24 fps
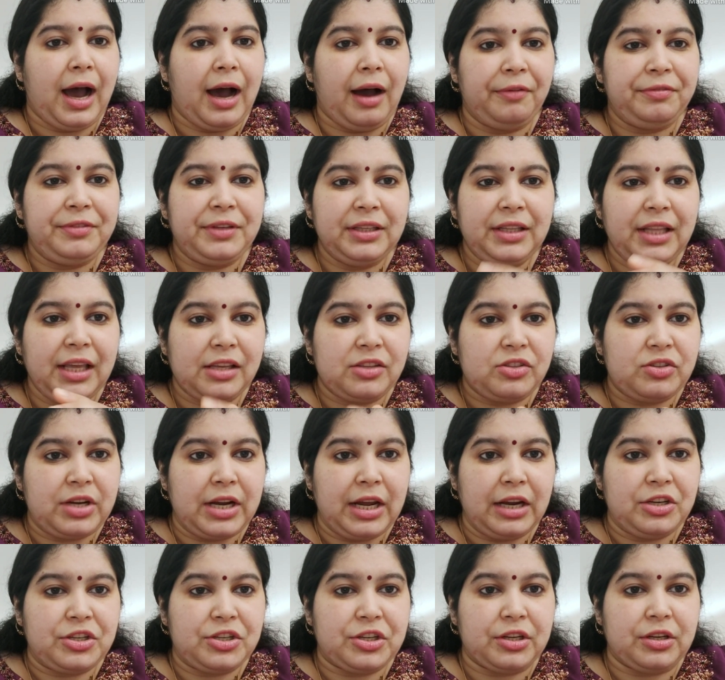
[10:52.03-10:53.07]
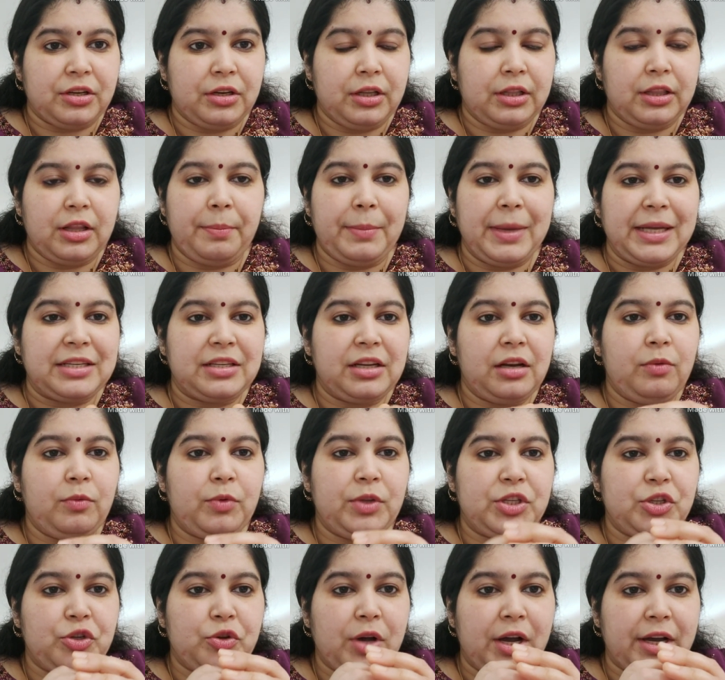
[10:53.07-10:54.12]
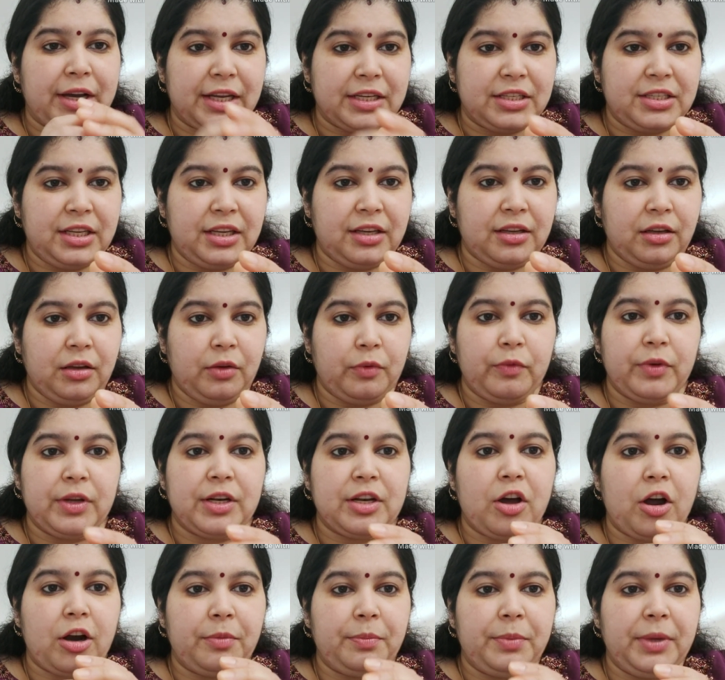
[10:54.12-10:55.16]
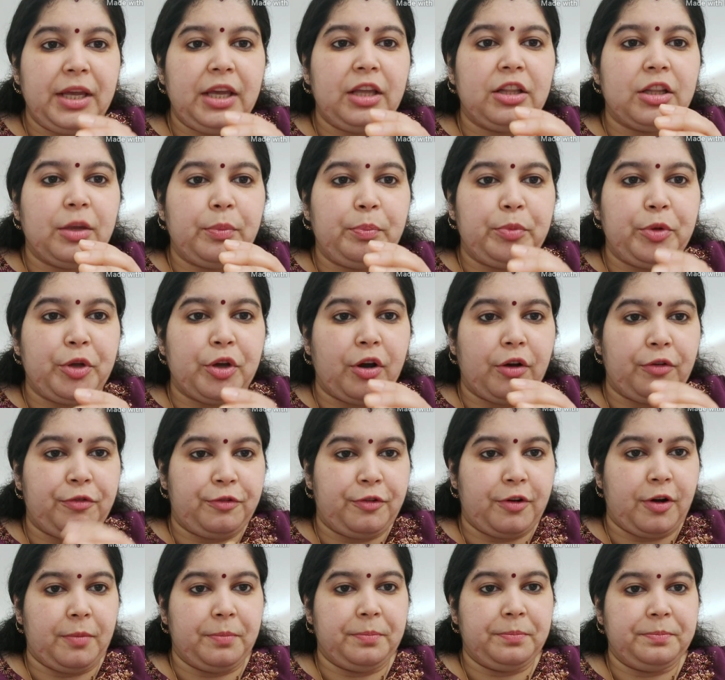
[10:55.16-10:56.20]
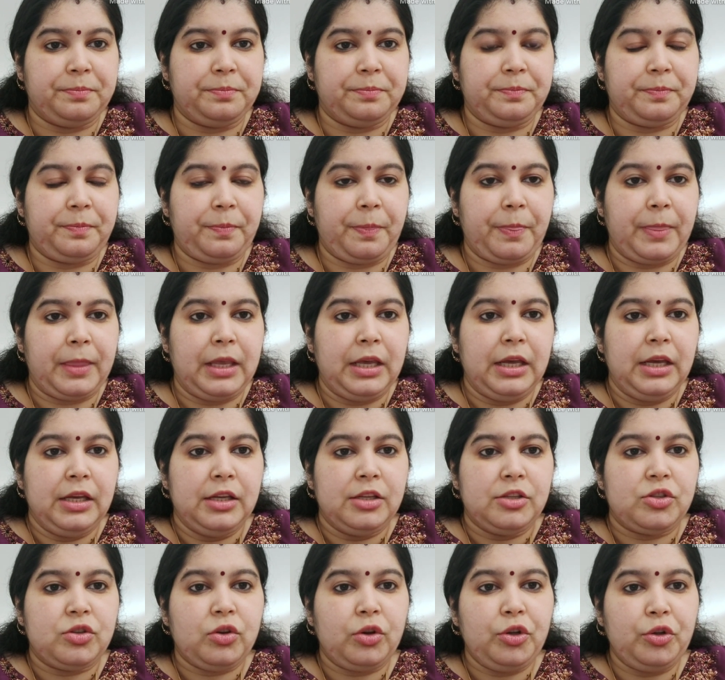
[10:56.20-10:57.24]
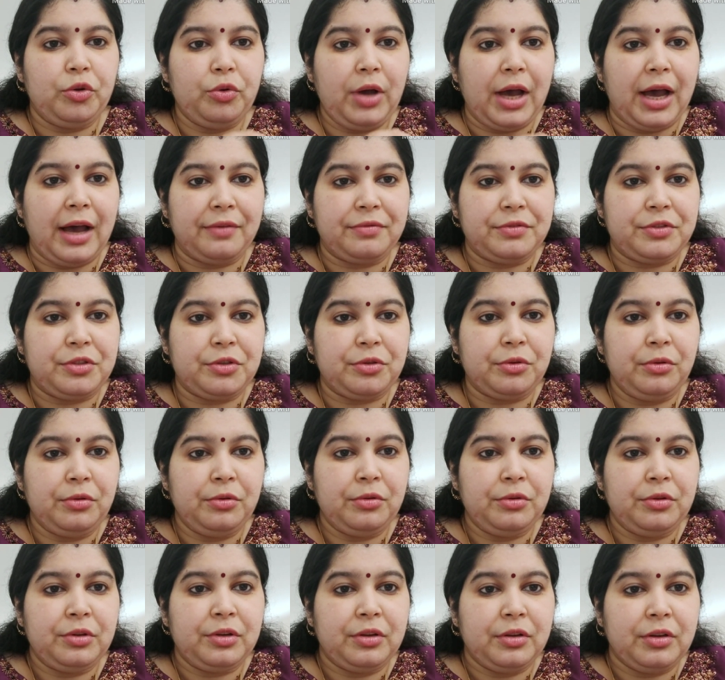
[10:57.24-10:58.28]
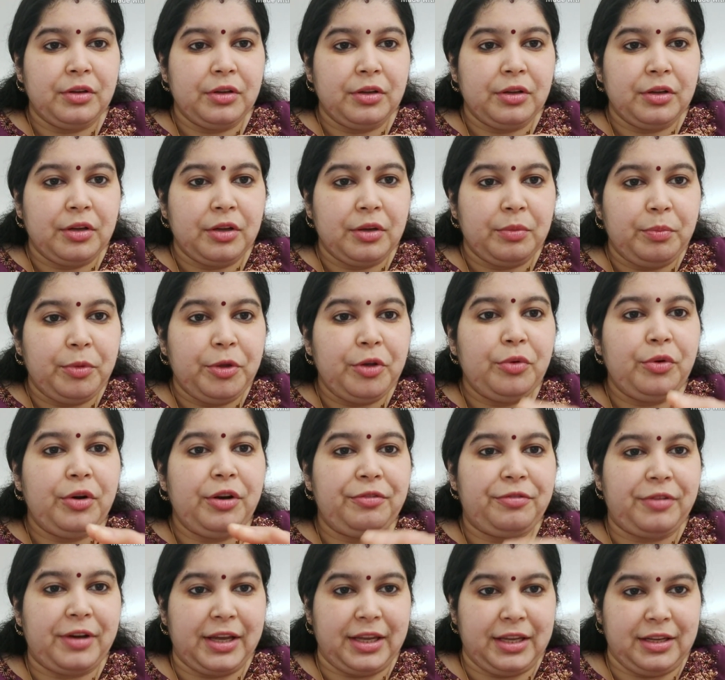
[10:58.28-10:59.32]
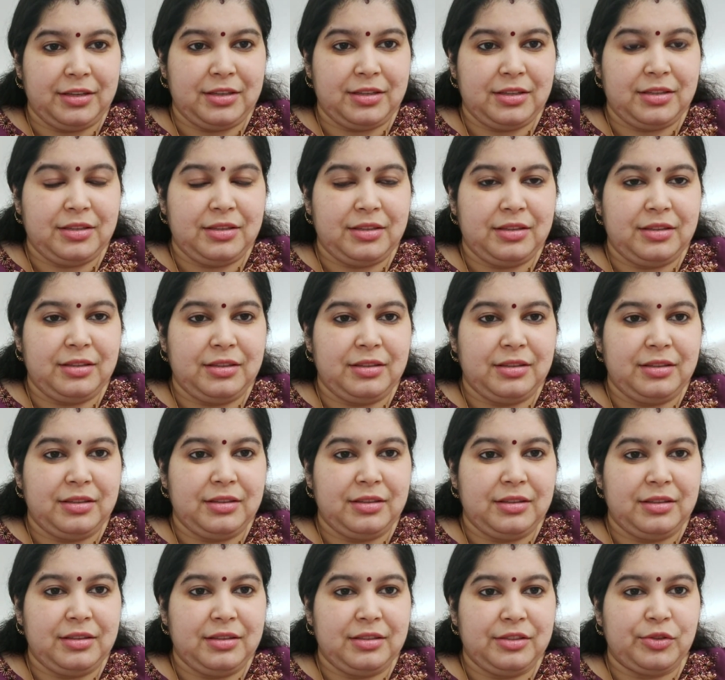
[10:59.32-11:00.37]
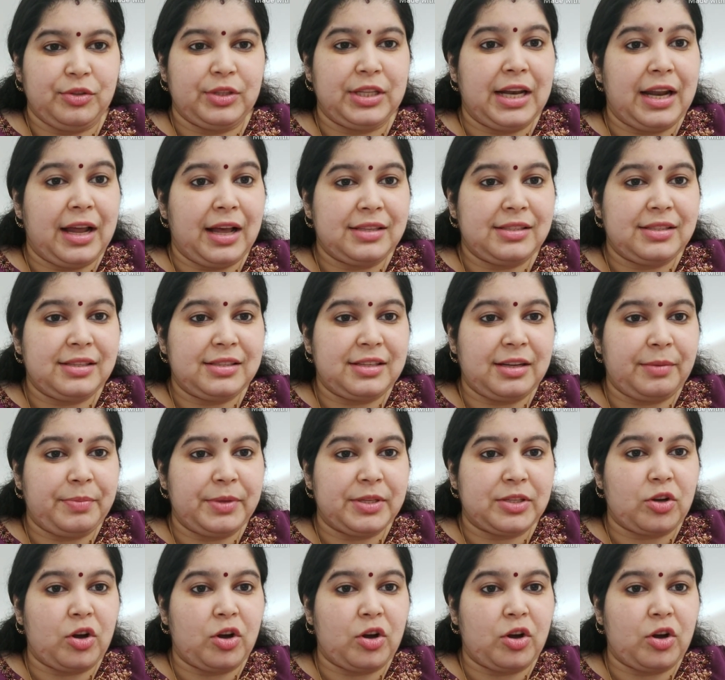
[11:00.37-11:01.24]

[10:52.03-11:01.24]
After the extraction, the metal which you are getting will not be in the pure form. So you have to purify it. So the last step